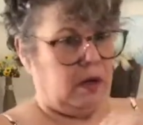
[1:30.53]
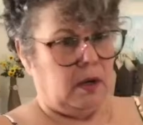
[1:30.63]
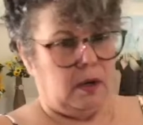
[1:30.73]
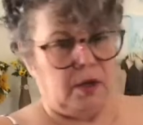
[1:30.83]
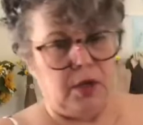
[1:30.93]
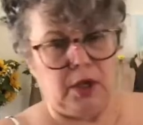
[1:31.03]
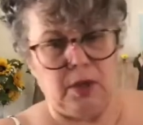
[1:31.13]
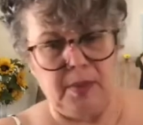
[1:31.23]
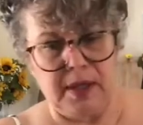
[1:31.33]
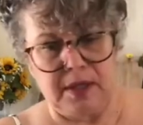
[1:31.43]
and you can
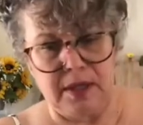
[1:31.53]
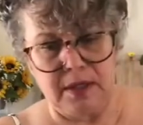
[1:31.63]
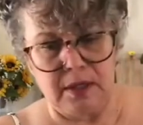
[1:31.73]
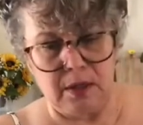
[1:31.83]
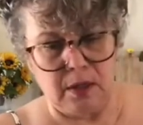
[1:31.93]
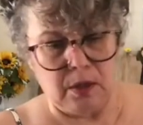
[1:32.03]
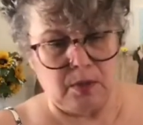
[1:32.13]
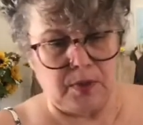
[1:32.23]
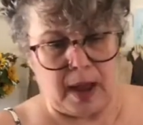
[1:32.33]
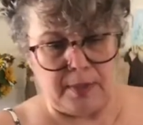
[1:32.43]
make these little
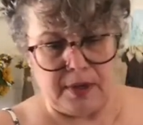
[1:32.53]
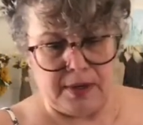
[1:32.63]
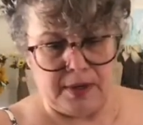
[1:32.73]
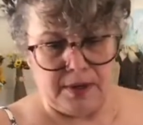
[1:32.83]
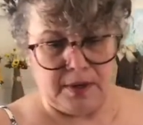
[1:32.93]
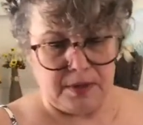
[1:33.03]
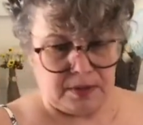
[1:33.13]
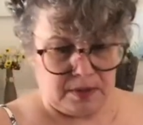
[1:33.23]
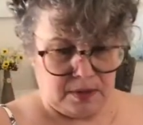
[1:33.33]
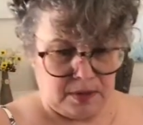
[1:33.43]
rabbit
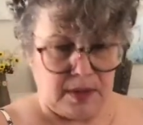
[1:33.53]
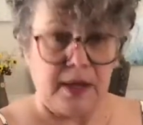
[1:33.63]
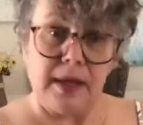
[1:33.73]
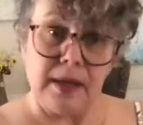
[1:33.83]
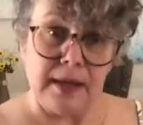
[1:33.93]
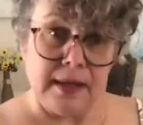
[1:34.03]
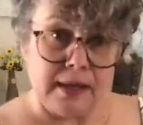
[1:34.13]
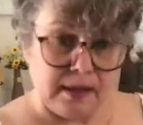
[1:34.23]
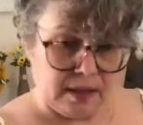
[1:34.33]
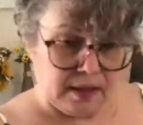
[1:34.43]
ears any